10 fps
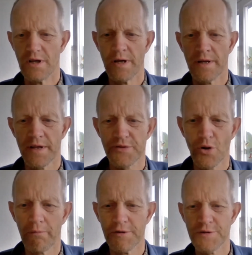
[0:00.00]
And that's
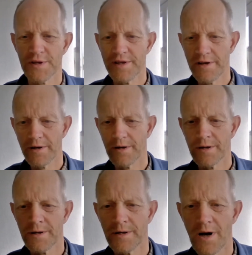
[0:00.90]
obviously
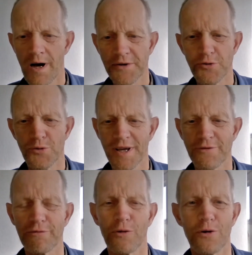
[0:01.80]
hard to get
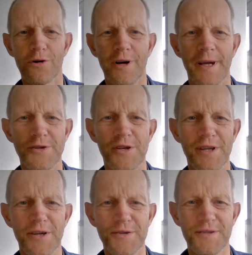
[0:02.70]
for
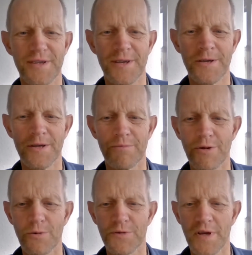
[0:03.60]
engineers
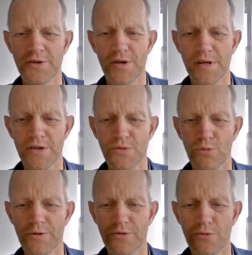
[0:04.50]
because engineers
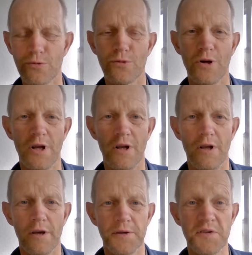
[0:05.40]
want to
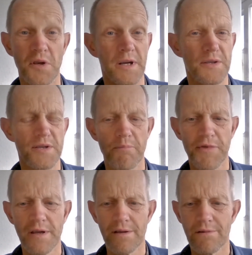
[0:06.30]
design
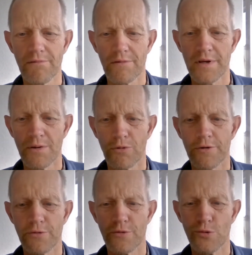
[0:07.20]
something, they
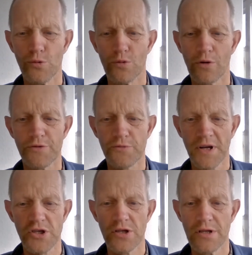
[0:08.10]
want to do
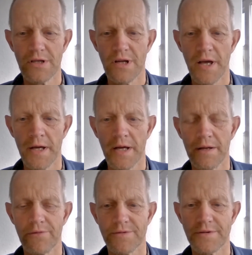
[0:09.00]
construction
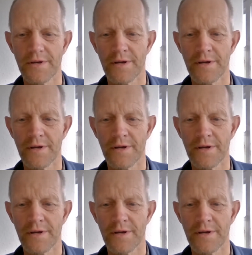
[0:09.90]
and,